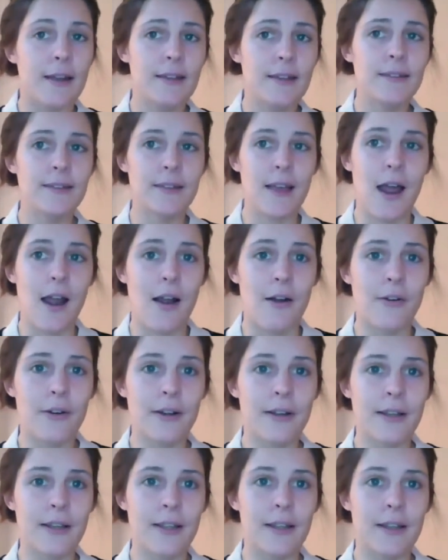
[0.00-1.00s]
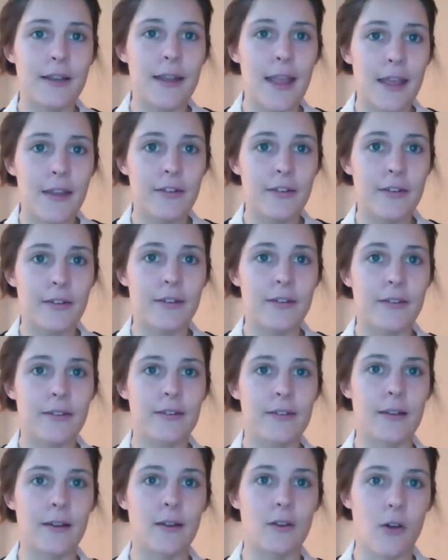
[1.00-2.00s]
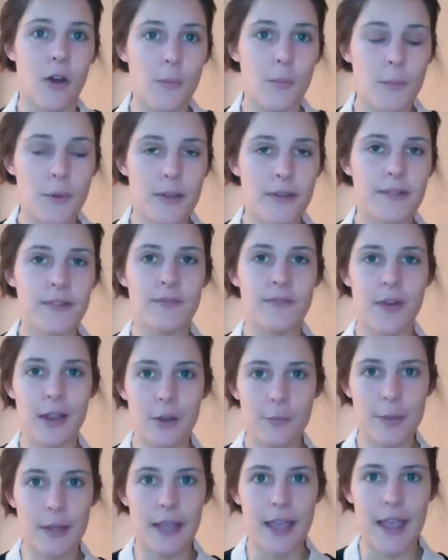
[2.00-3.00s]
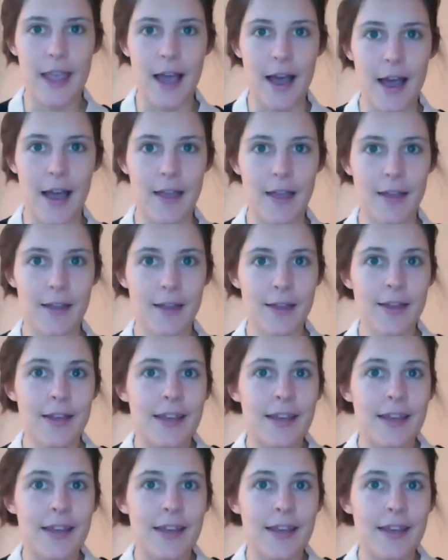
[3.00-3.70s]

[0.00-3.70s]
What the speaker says: And at least currently, nations and companies developing AI